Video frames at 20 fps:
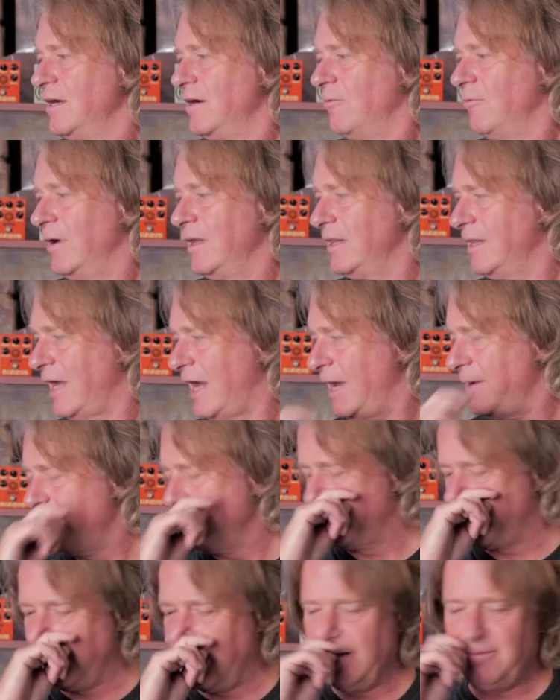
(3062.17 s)
Well, I'm
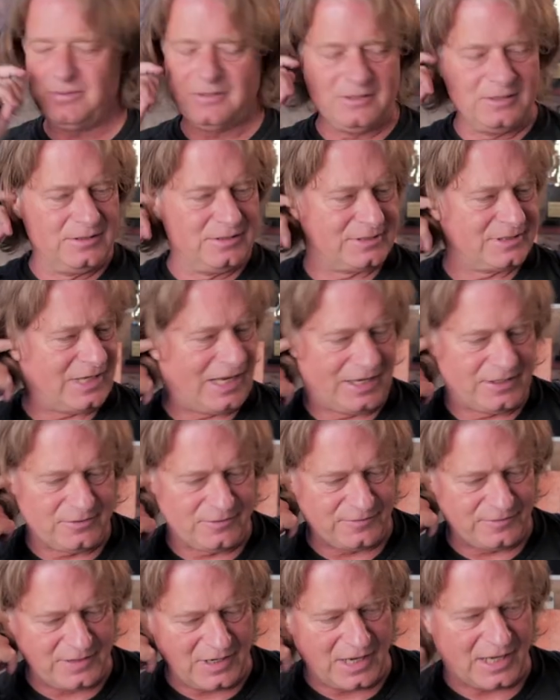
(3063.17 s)
a cable kind
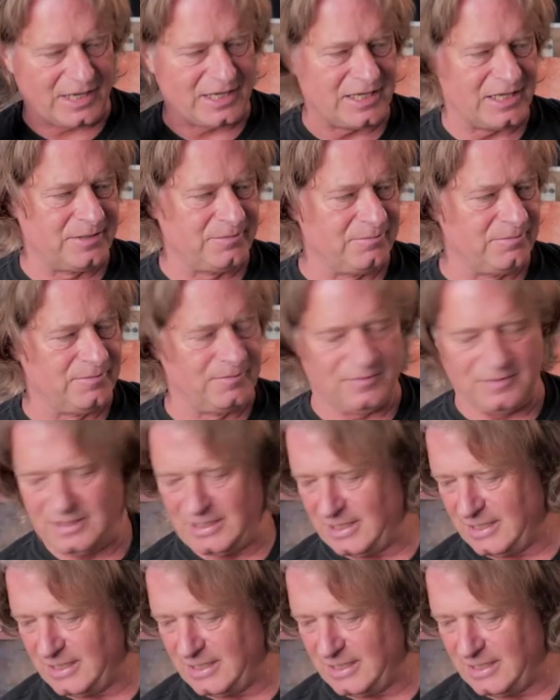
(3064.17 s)
of guy in